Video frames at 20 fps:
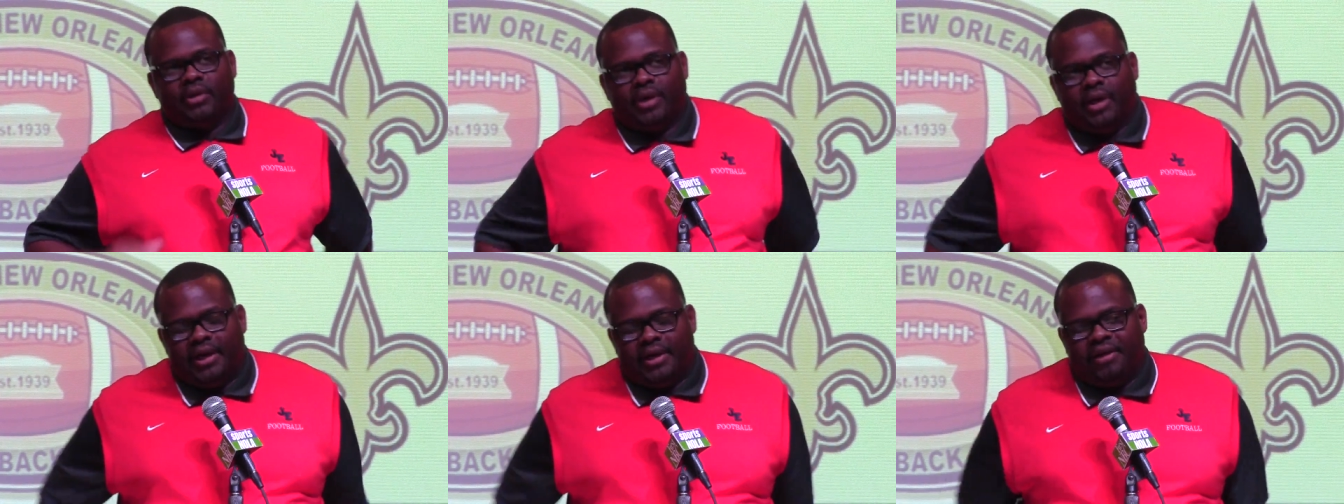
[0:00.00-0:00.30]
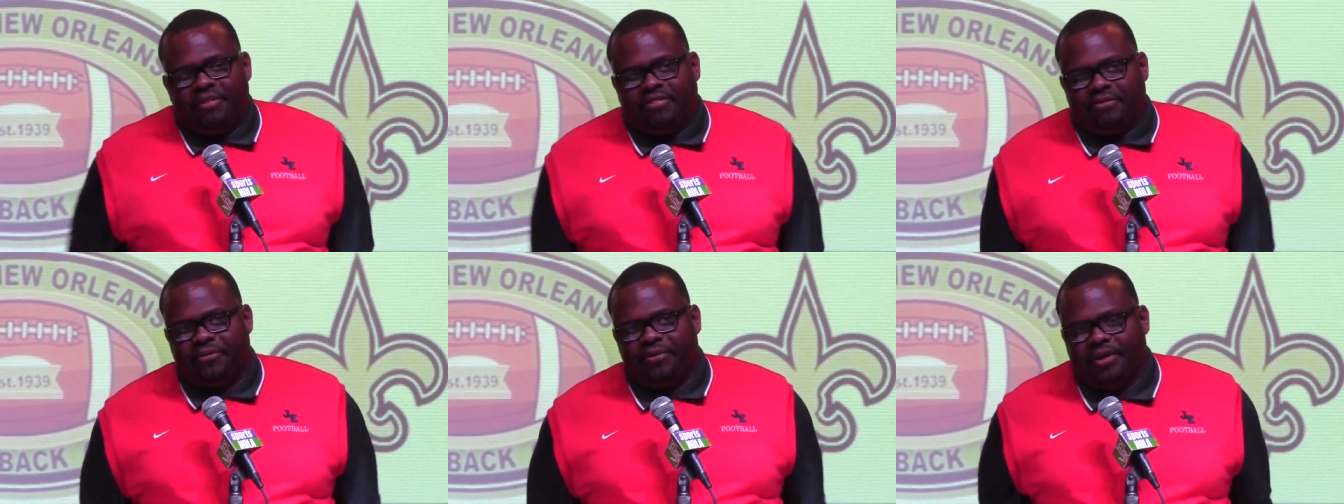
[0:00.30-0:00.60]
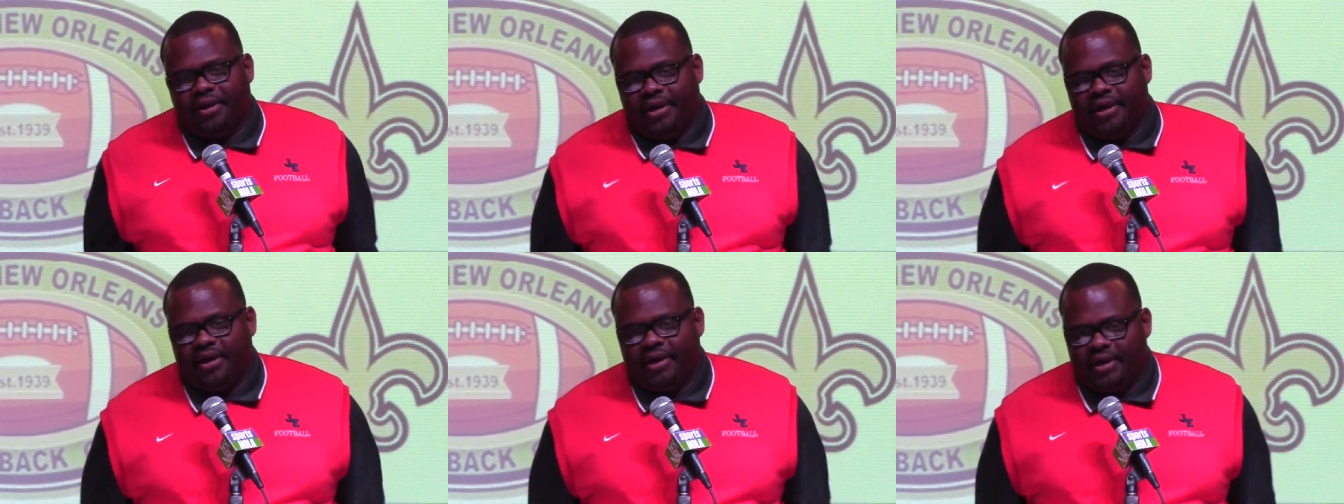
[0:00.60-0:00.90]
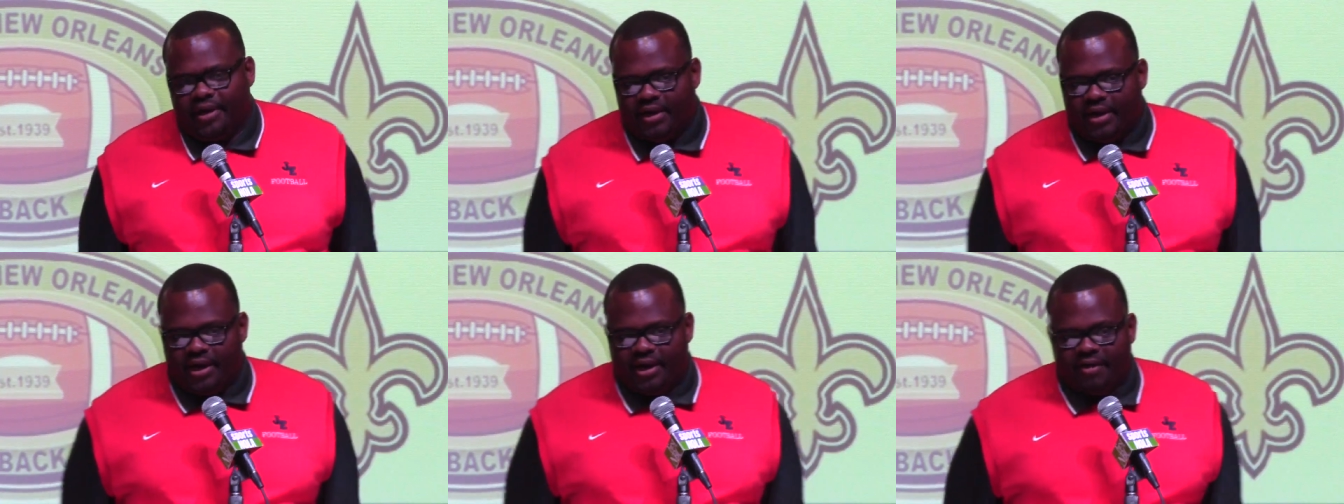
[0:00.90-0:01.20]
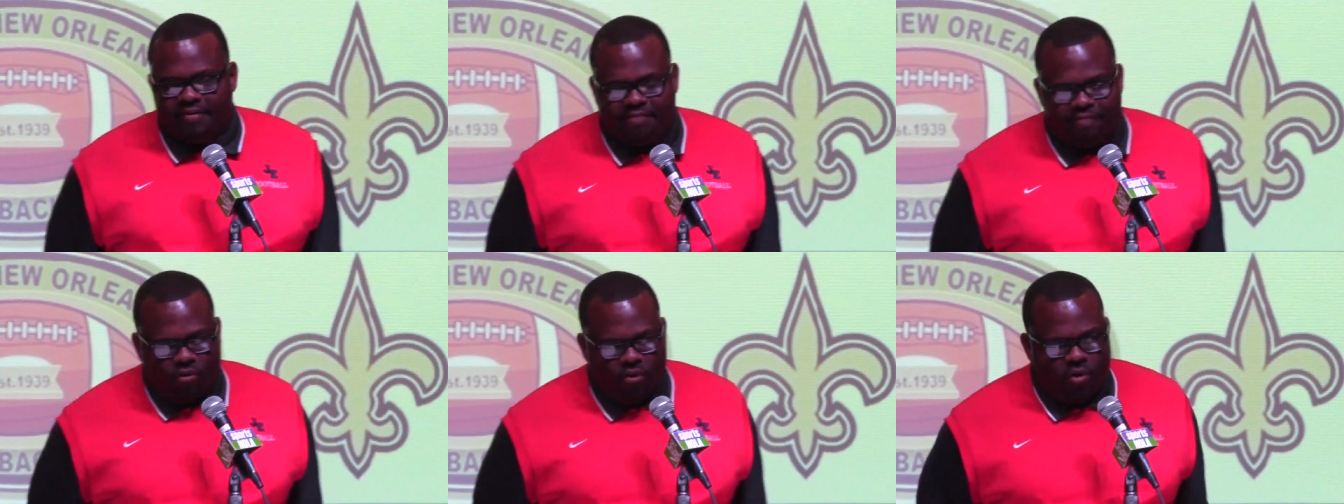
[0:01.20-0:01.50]
uh, 93, and
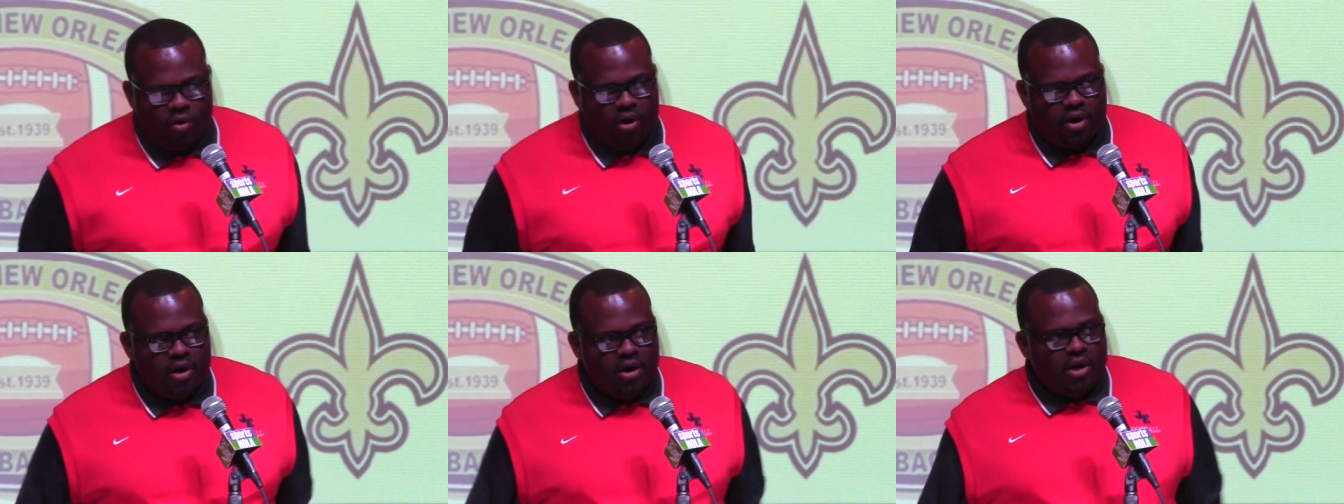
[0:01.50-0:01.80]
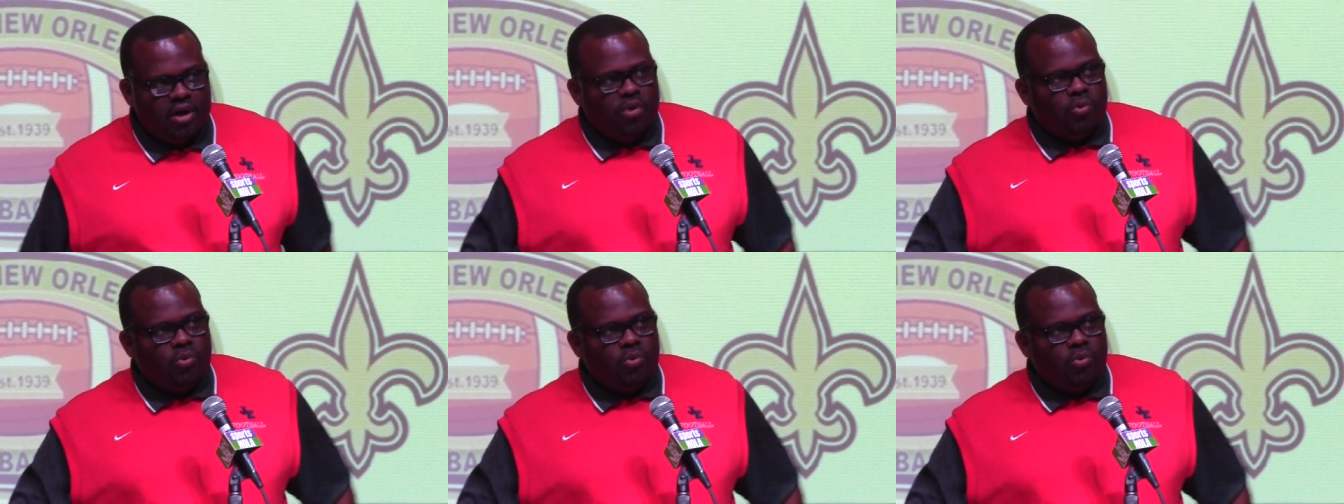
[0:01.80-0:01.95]
94.